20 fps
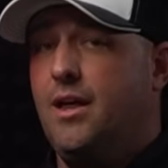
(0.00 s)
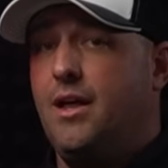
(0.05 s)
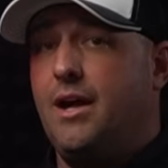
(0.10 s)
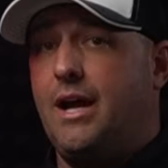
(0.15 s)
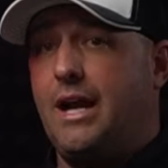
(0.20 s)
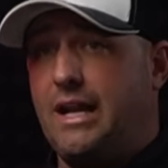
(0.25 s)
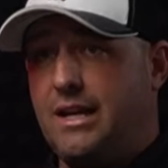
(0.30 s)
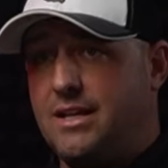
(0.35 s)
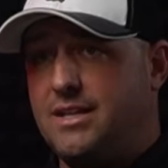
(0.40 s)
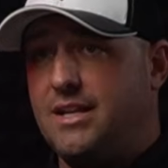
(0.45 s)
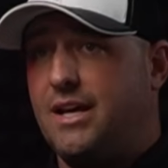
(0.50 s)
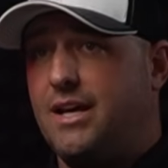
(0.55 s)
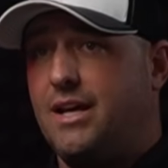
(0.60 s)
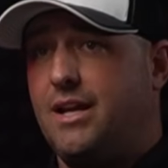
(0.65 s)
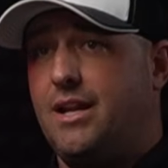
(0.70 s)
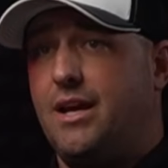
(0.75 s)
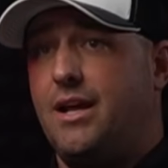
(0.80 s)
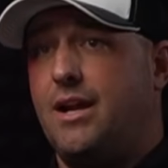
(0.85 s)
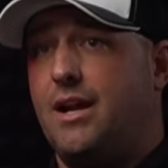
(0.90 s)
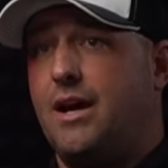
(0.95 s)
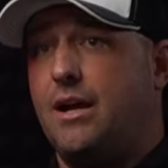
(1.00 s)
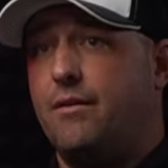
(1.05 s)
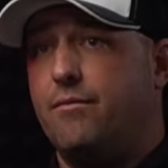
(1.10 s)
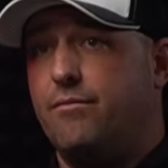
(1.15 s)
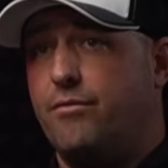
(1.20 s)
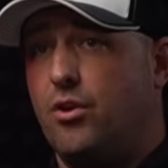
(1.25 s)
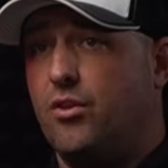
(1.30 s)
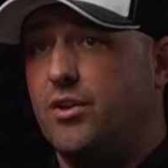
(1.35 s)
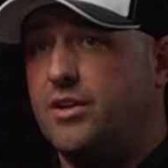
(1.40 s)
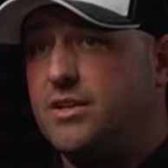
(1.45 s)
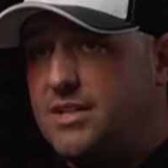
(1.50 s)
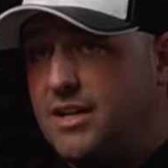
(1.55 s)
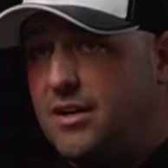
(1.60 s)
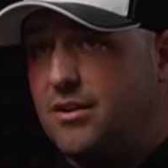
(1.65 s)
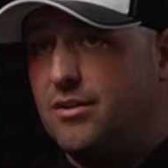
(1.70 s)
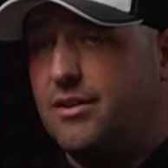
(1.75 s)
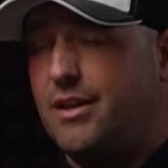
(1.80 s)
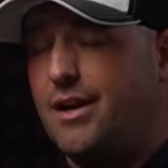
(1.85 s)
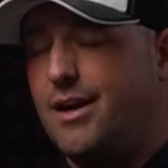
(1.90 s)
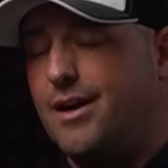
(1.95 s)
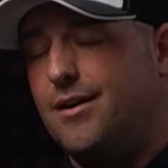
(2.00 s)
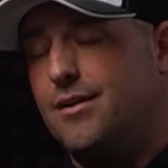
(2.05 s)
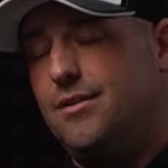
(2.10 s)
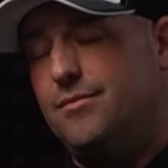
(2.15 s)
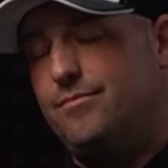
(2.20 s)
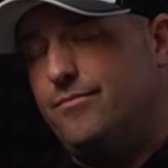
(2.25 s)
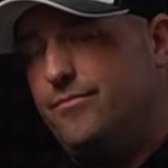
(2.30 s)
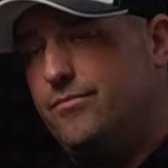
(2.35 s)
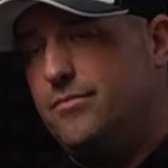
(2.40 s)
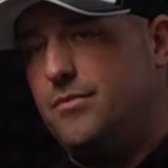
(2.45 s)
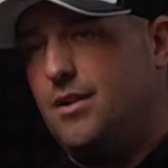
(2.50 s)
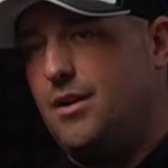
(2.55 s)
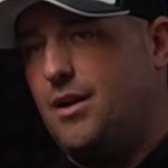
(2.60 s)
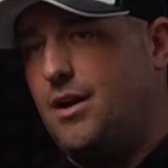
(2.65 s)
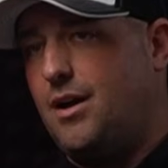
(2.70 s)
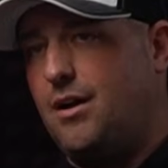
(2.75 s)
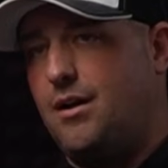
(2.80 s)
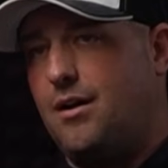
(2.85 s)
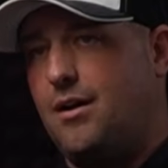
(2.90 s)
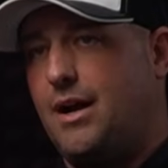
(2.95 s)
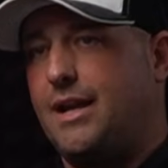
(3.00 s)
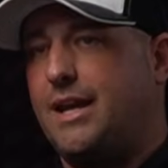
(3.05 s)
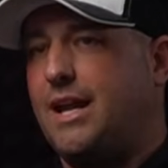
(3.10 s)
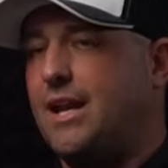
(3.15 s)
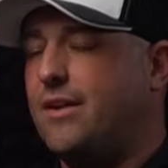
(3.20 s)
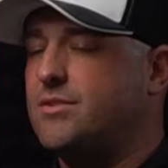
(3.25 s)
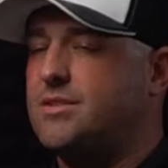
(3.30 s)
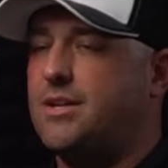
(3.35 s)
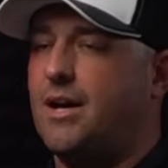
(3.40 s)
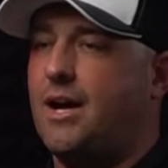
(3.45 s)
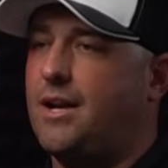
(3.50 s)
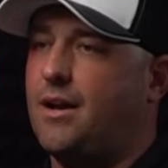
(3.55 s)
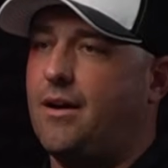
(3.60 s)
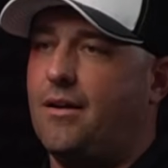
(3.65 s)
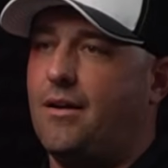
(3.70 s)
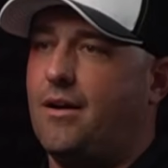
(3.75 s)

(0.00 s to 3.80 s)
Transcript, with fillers: And he did. And I volunteered there. I can't even say, I,